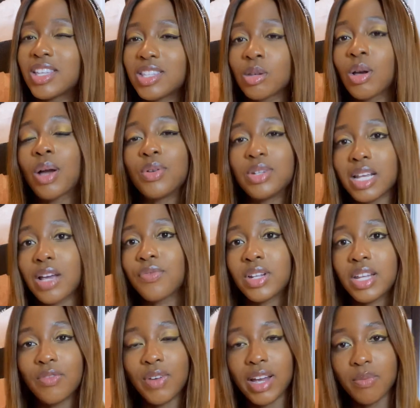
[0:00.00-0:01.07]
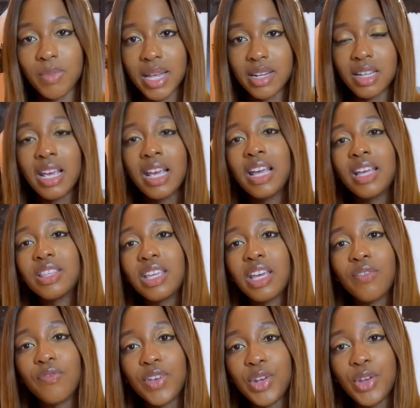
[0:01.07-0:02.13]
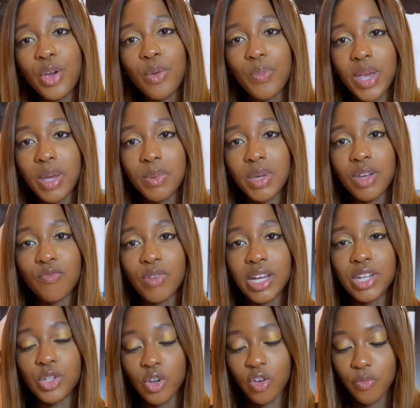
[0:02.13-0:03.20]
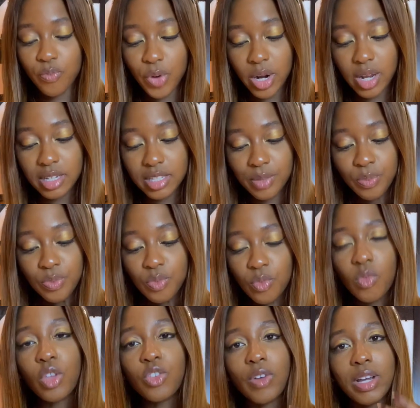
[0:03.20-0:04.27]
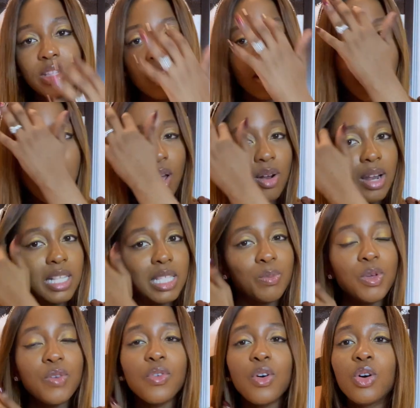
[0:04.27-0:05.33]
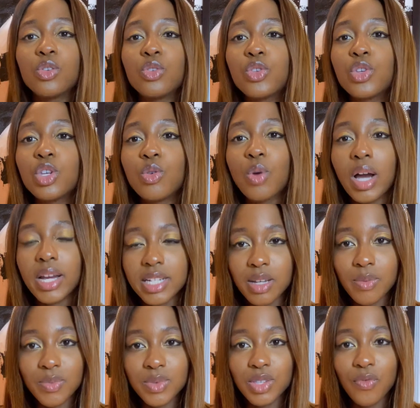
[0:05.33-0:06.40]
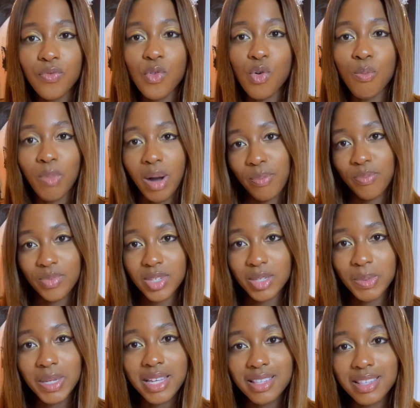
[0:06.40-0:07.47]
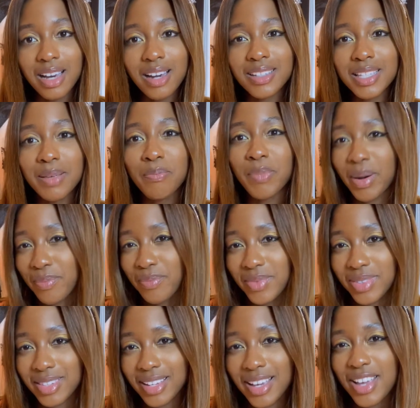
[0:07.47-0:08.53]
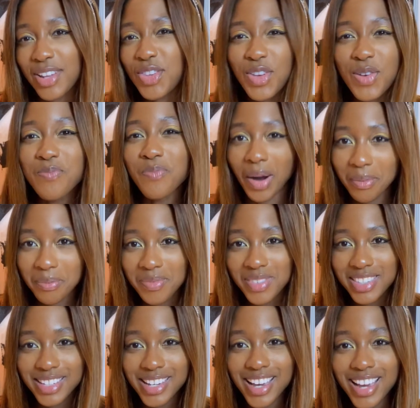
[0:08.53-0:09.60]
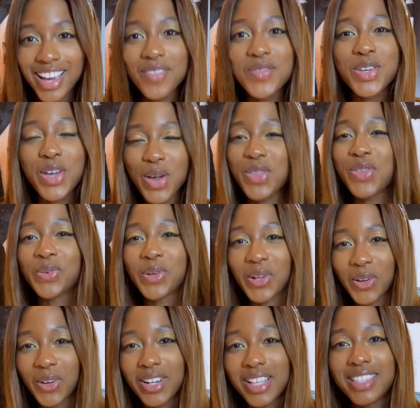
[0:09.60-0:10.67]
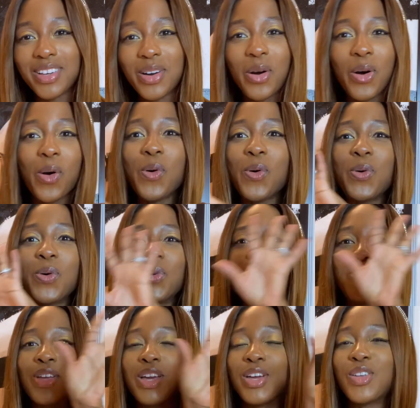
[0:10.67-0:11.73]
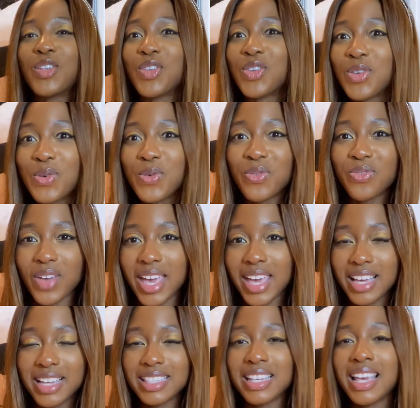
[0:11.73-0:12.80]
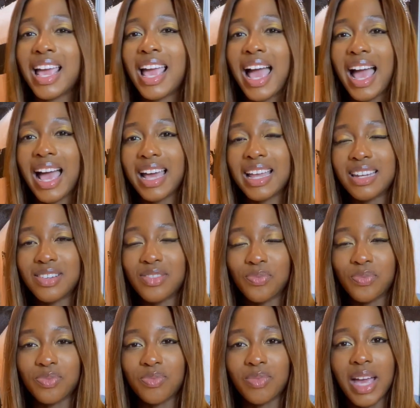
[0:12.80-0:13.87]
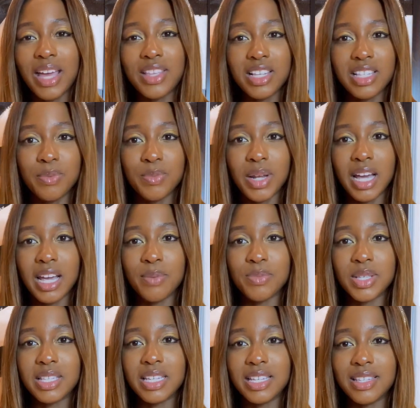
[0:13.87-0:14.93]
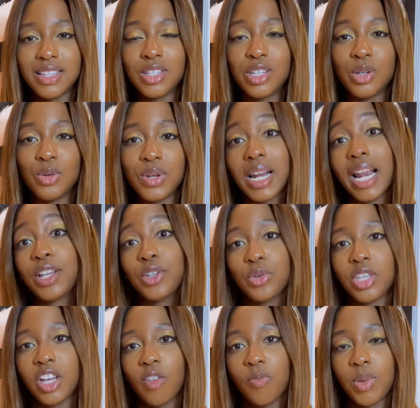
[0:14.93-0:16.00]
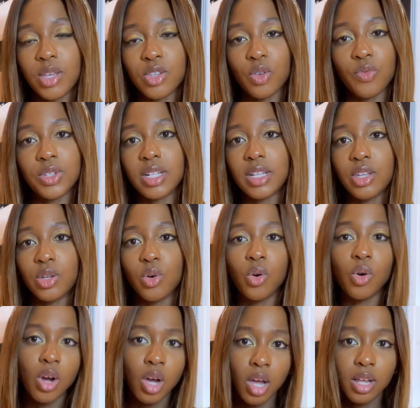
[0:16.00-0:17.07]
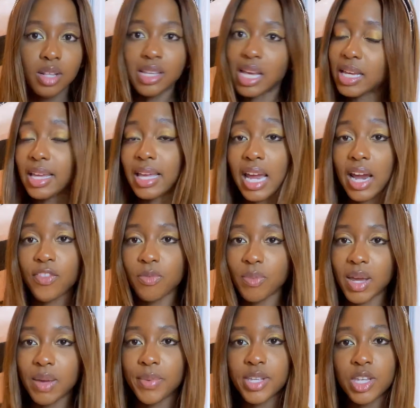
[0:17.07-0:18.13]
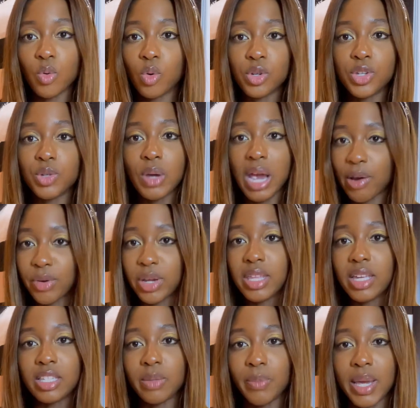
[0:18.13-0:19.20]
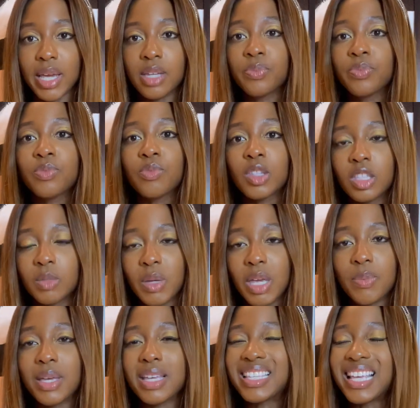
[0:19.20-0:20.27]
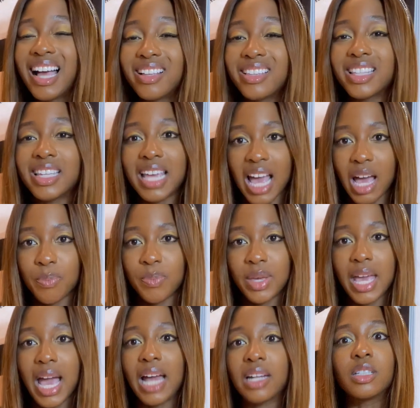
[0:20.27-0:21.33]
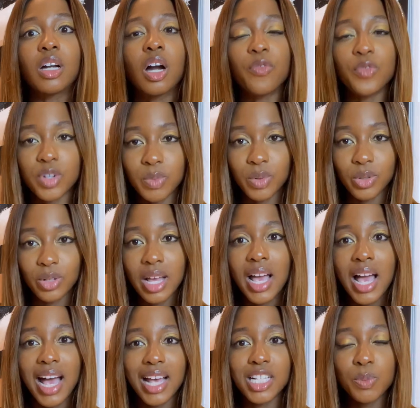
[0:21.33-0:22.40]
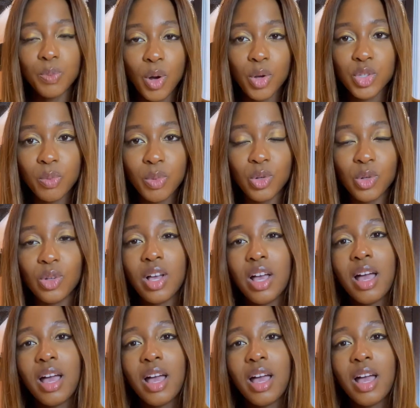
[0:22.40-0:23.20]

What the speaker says: So I would definitely recommend the Aveeno Baby range of products. Right, so now let's move on to items for mums, because us mums, new mums, we go through a lot. It's a whole new phase, and I think sometimes it's easy to neglect yourself, because obviously you're taking care of the baby and you want to do everything to make the baby as healthy, happy and comfortable as possible.